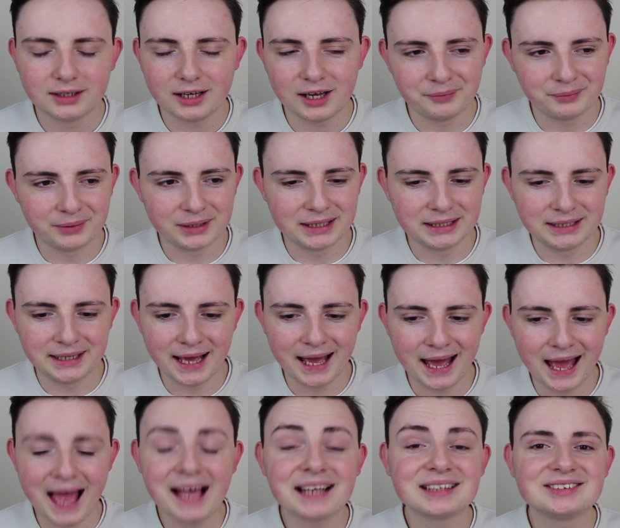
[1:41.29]

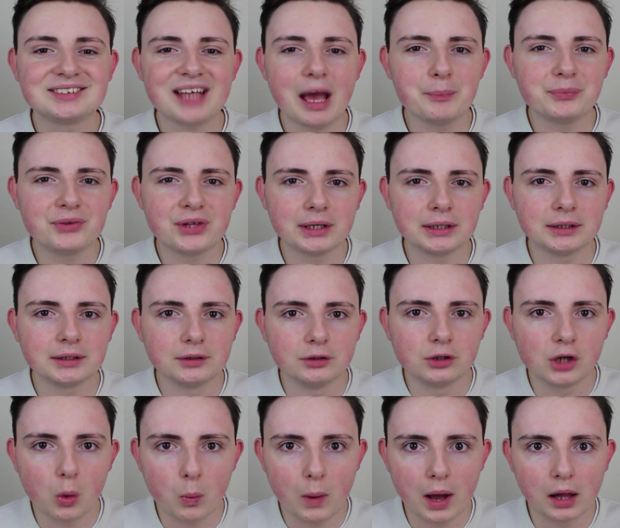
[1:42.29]
accepting
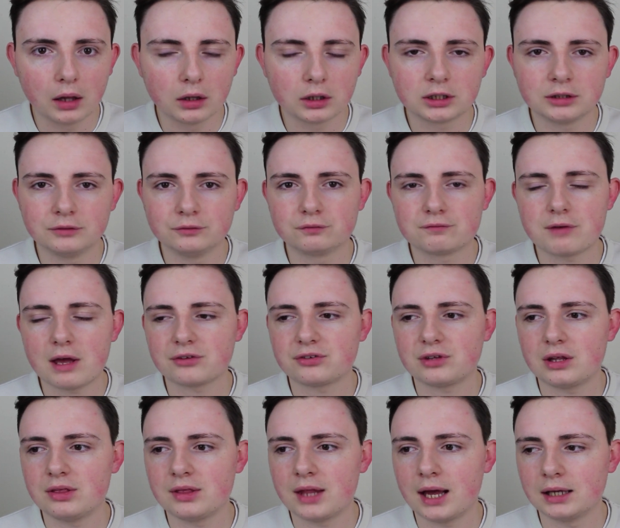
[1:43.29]
Noelle,
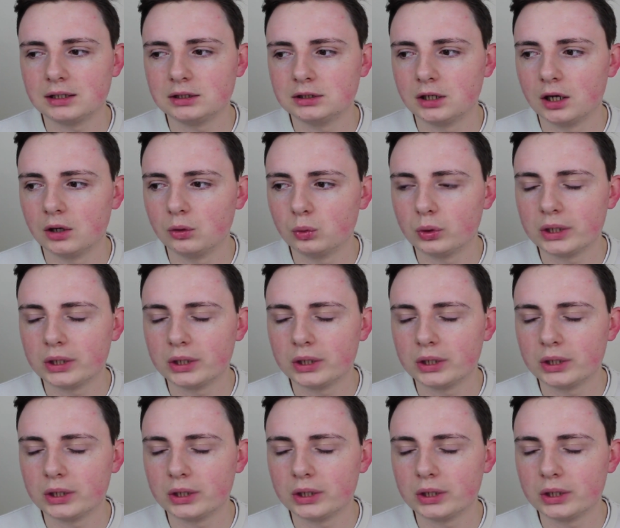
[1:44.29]
confessing that, you know,